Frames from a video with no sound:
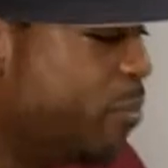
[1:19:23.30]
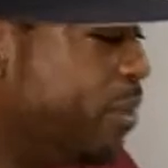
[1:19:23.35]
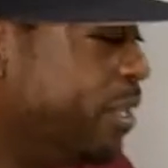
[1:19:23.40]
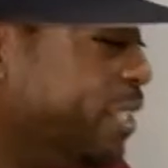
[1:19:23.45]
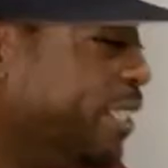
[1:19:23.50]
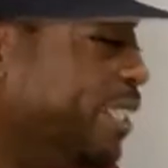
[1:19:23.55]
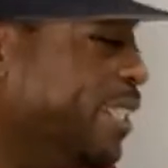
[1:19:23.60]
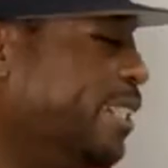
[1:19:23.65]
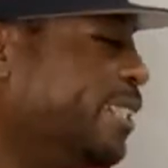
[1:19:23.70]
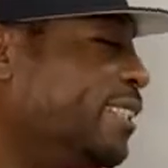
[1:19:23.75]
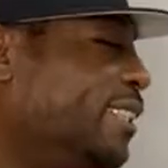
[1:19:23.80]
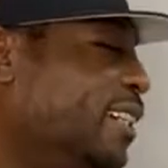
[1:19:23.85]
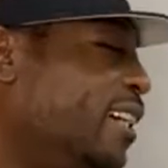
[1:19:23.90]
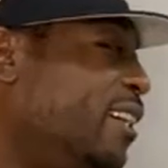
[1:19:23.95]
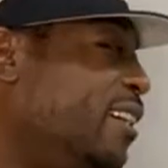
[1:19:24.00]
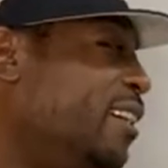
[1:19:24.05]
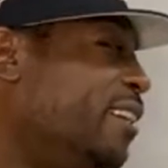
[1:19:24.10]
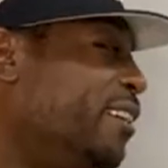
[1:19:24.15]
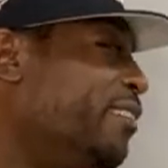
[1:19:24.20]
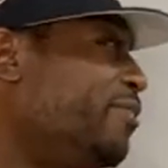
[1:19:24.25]
But yeah,
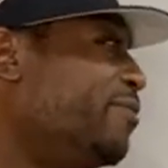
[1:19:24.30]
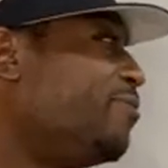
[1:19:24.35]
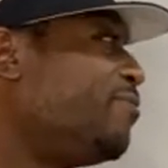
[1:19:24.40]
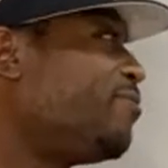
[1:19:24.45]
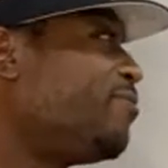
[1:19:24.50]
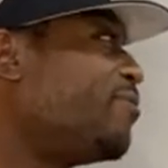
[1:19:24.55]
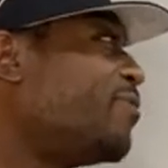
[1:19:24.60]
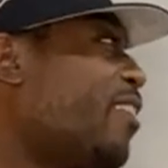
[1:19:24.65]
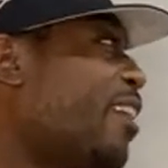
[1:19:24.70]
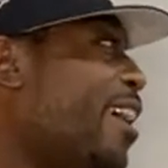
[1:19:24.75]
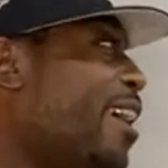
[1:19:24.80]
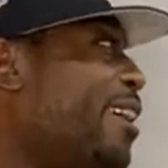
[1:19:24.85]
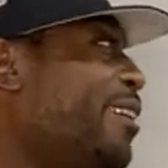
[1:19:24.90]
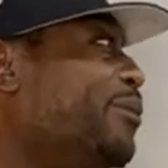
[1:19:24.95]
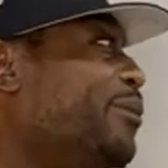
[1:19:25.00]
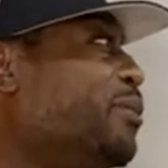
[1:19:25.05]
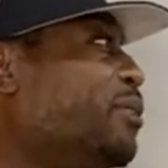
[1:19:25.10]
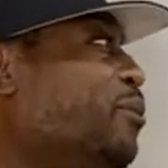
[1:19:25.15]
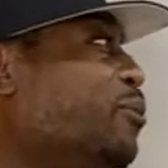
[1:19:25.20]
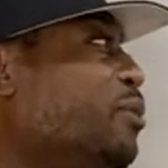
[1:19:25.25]

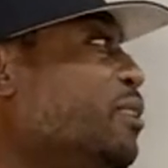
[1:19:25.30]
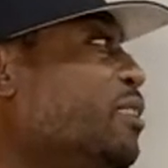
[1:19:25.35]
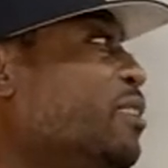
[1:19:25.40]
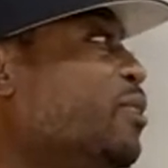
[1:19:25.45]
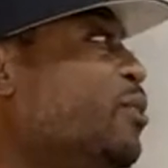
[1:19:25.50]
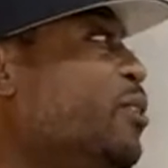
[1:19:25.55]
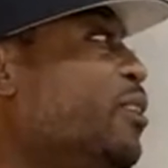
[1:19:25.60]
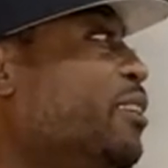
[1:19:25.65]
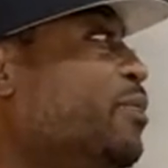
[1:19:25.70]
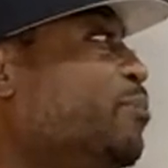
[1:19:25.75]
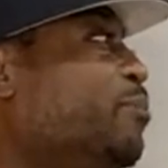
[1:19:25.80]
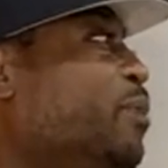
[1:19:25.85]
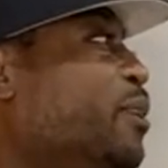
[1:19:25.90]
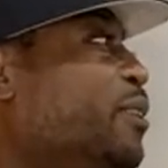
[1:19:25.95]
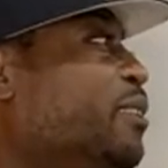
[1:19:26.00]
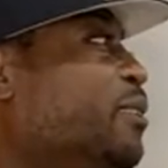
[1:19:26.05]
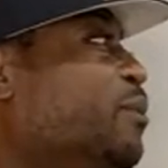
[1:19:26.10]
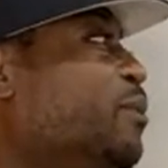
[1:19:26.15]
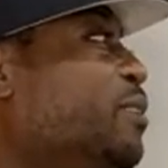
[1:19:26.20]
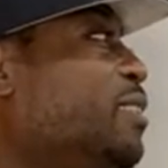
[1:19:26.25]
I know what Lord
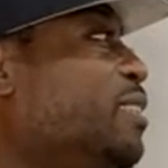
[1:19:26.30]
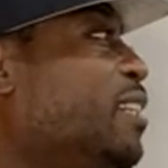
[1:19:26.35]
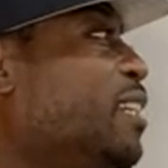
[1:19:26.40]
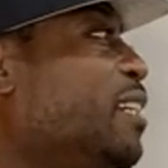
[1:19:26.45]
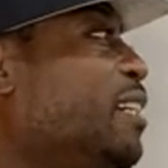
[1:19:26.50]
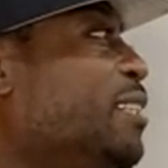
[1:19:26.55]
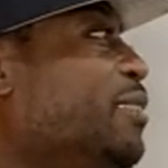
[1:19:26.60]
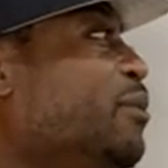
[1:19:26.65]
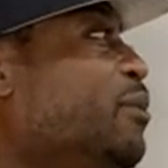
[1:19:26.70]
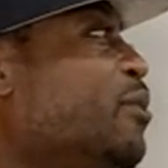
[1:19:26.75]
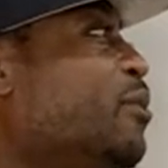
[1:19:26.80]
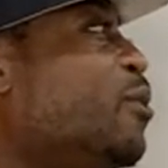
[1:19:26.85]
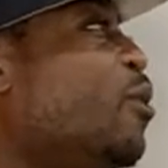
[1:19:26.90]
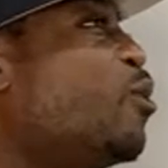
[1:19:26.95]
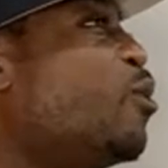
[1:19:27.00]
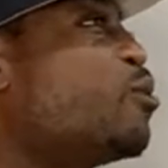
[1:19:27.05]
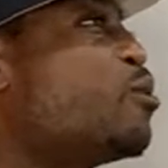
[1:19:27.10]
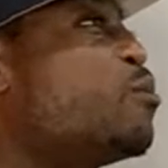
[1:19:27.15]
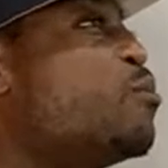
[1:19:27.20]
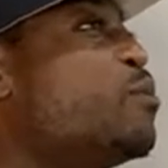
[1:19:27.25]
Bernie was saying,
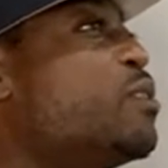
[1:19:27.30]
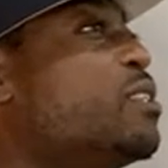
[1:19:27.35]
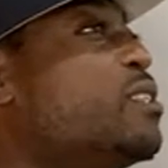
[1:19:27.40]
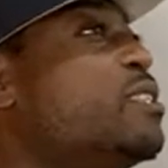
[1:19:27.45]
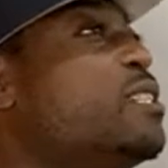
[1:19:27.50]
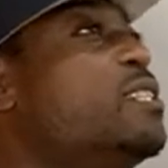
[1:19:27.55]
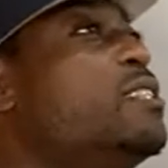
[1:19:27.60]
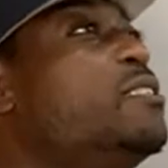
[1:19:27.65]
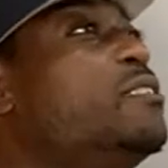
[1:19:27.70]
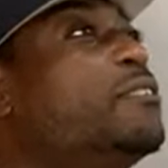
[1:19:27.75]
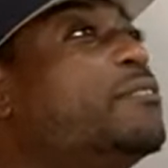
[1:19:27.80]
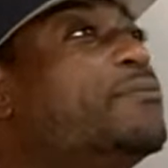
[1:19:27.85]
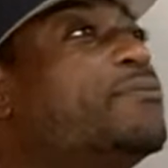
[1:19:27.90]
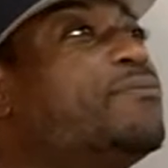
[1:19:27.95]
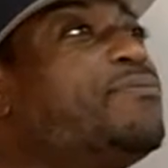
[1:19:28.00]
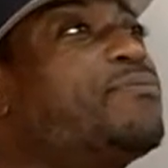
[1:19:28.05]
ultimately,